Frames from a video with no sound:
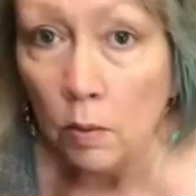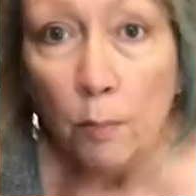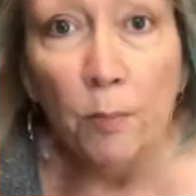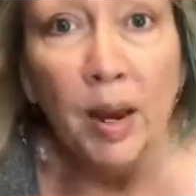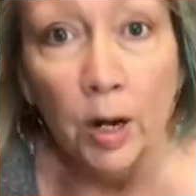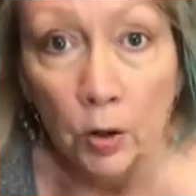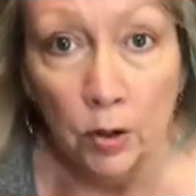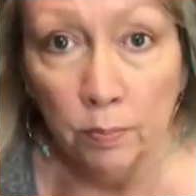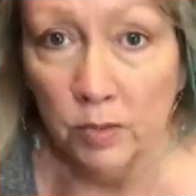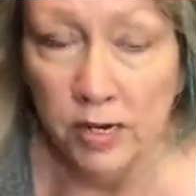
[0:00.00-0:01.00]
better.
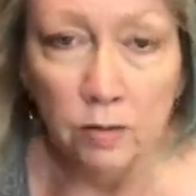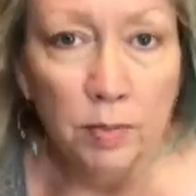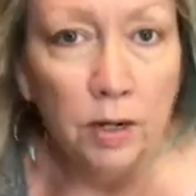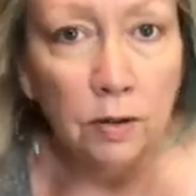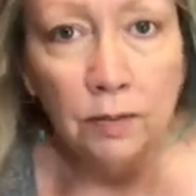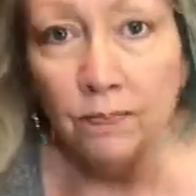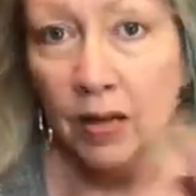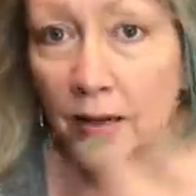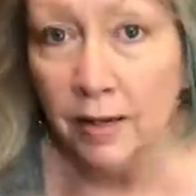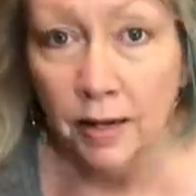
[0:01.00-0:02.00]
Tastes better
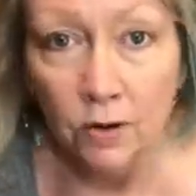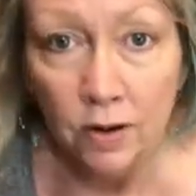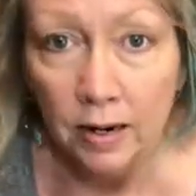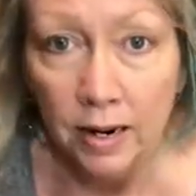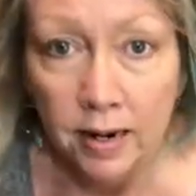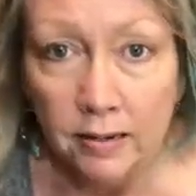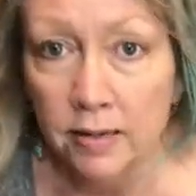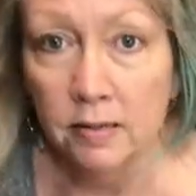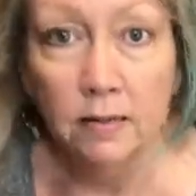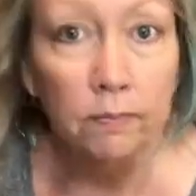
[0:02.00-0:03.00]
later today. It
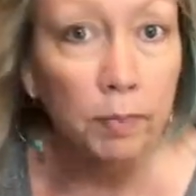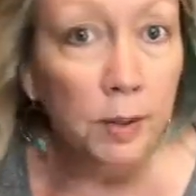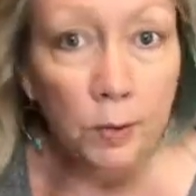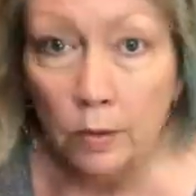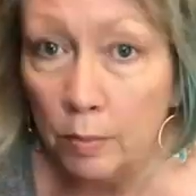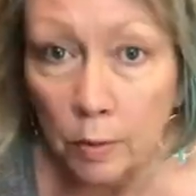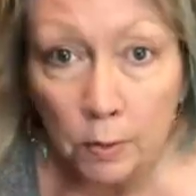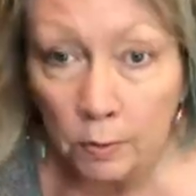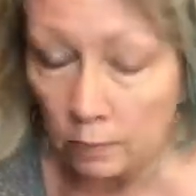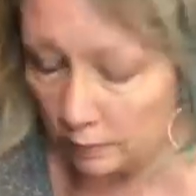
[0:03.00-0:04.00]
tastes even better
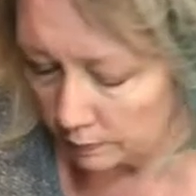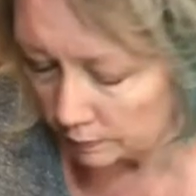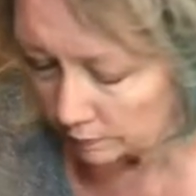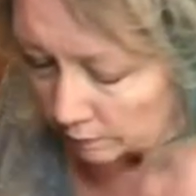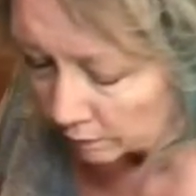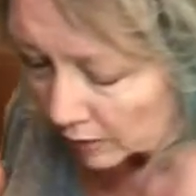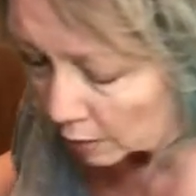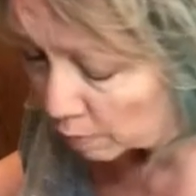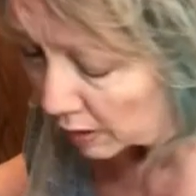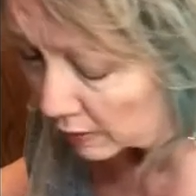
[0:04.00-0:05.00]
tomorrow.
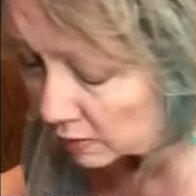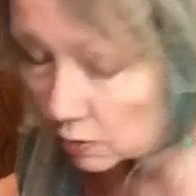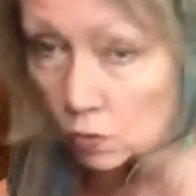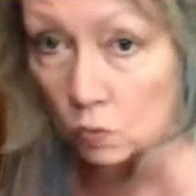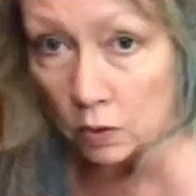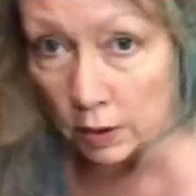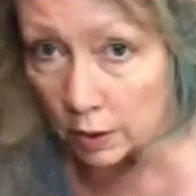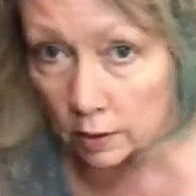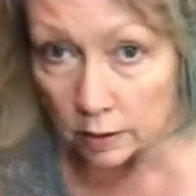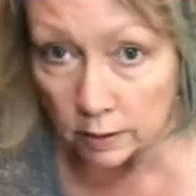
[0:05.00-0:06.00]
But this is really
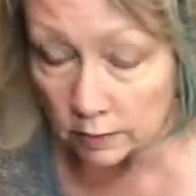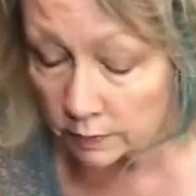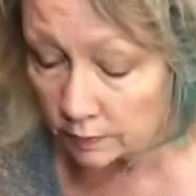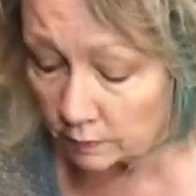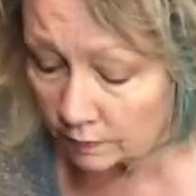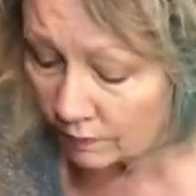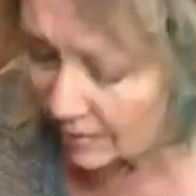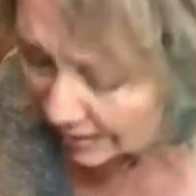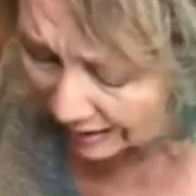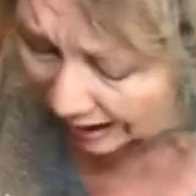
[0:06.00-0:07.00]
good.
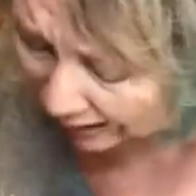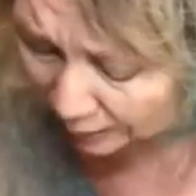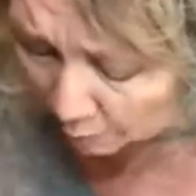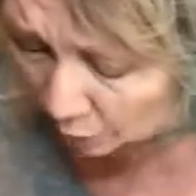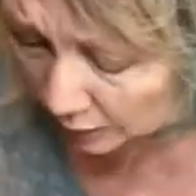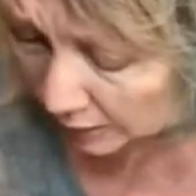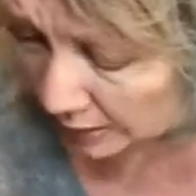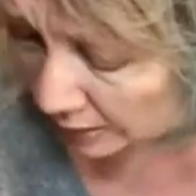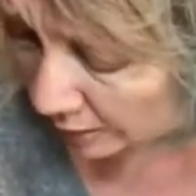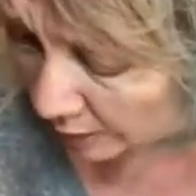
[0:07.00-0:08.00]
I am going to heat
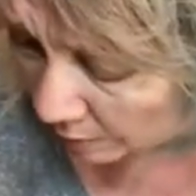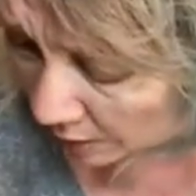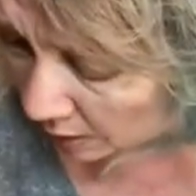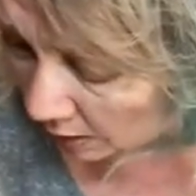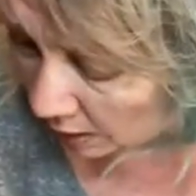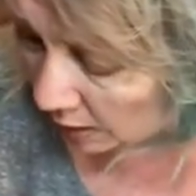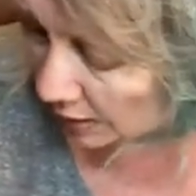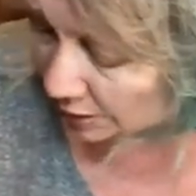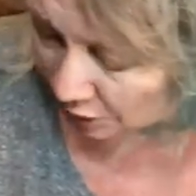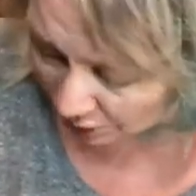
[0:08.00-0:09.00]
it up
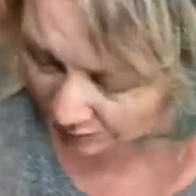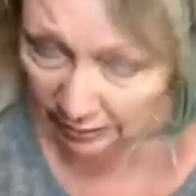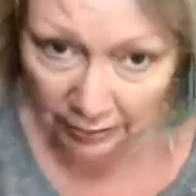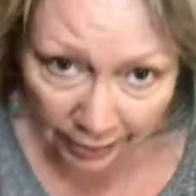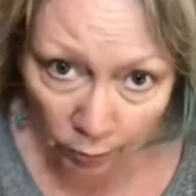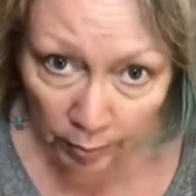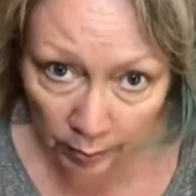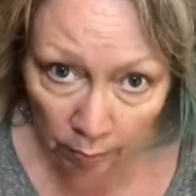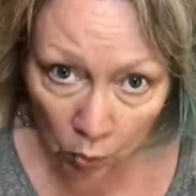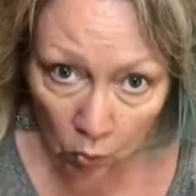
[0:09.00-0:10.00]
just a little bit
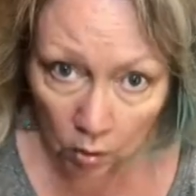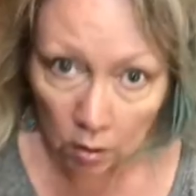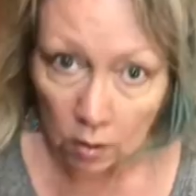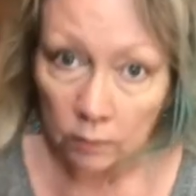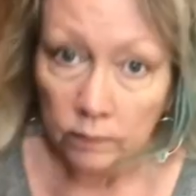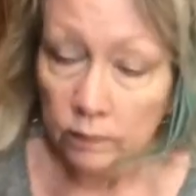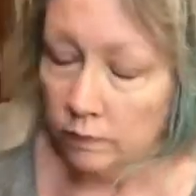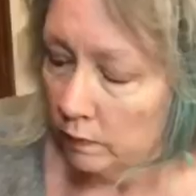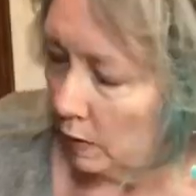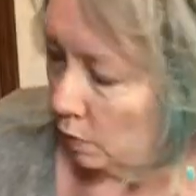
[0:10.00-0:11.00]
more
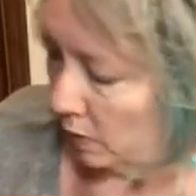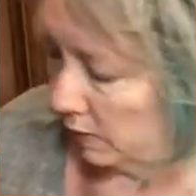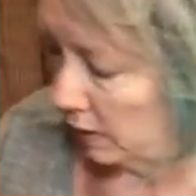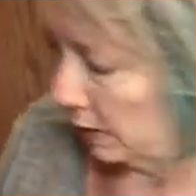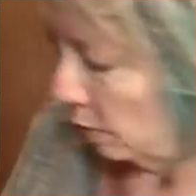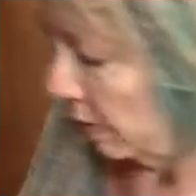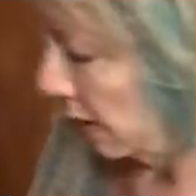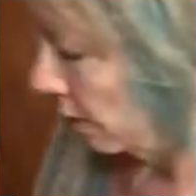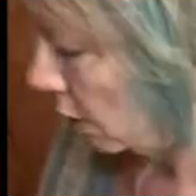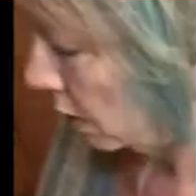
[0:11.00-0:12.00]
with a little bit
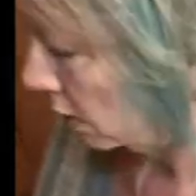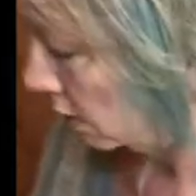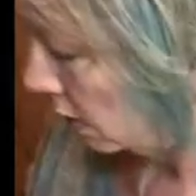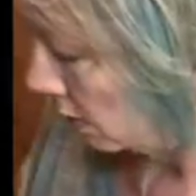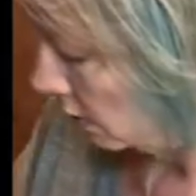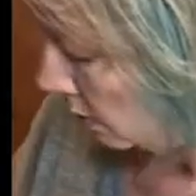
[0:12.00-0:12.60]
of hot sauce,